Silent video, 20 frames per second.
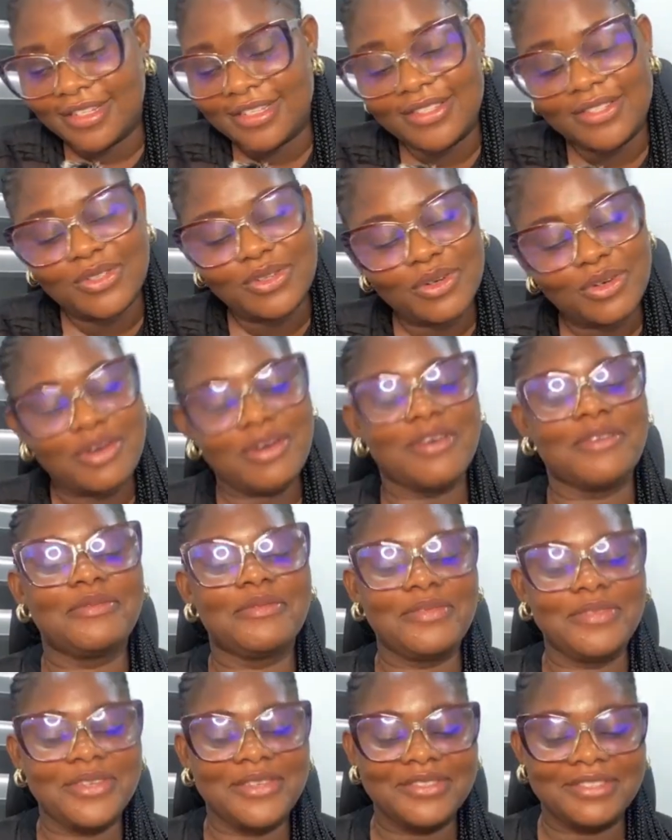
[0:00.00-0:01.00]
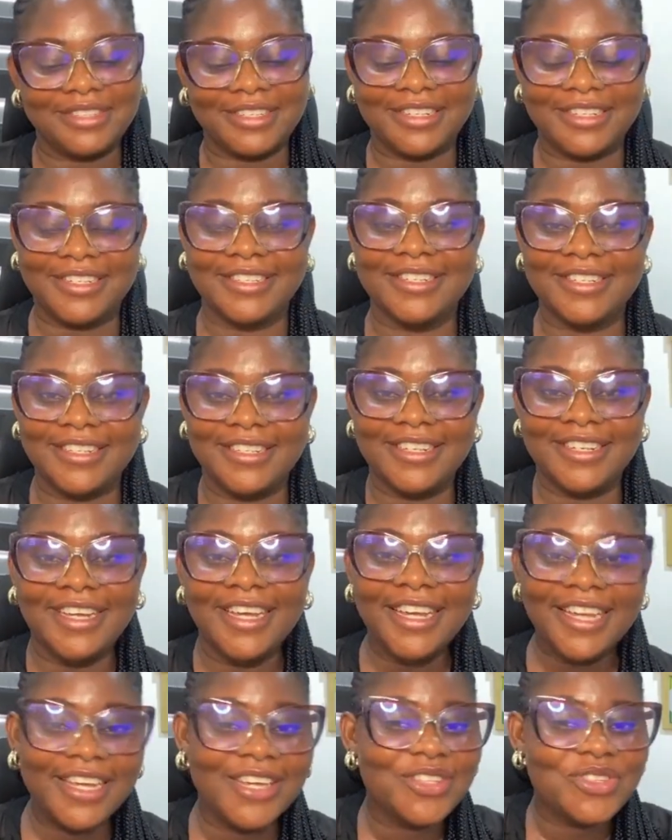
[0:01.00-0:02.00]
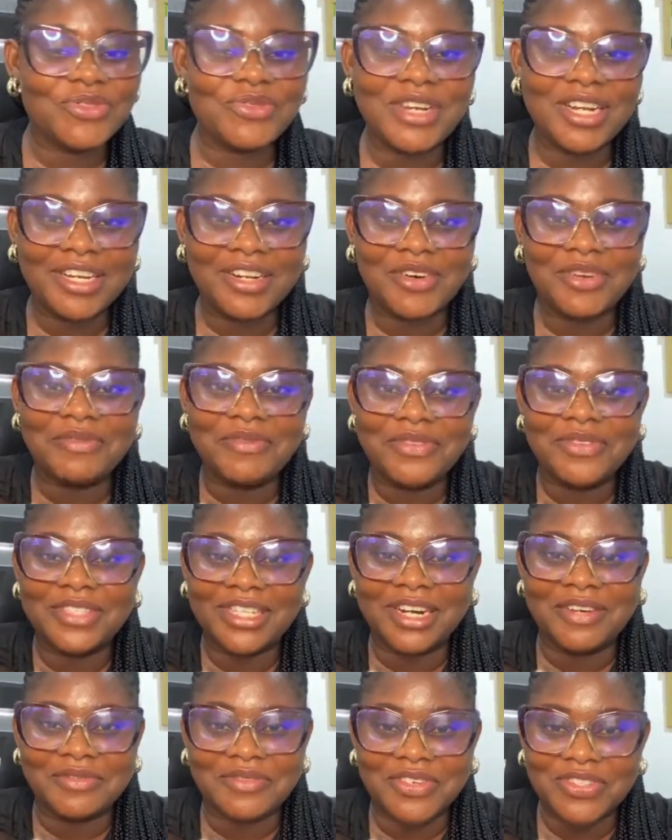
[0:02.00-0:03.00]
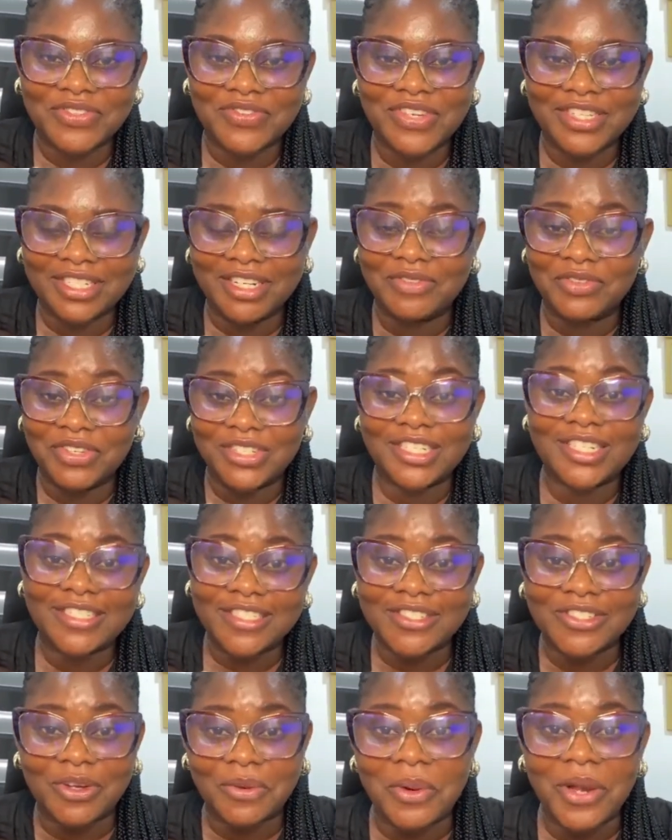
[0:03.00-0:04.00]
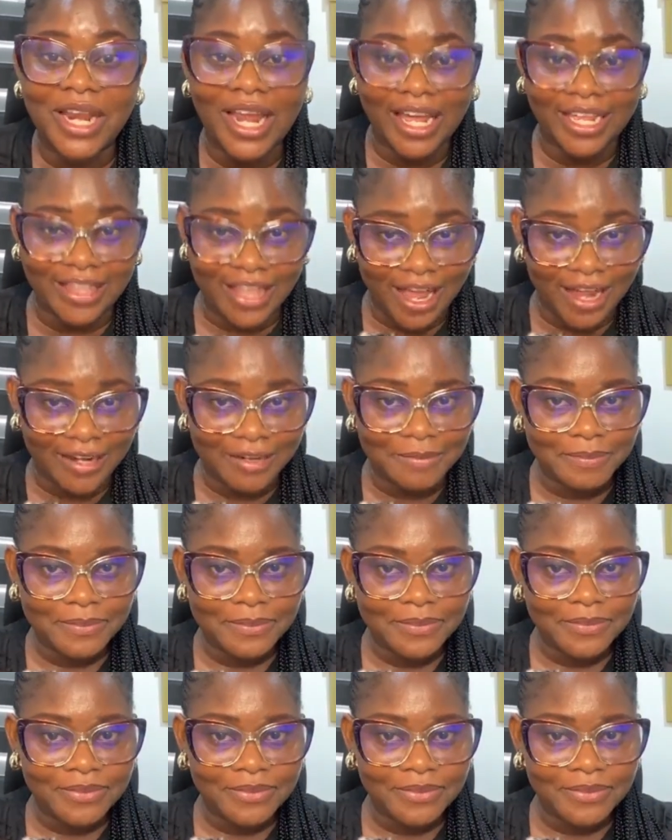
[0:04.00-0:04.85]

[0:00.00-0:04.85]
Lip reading: It's so confusing. It's really confusing and frustrating if you're dating someone like that.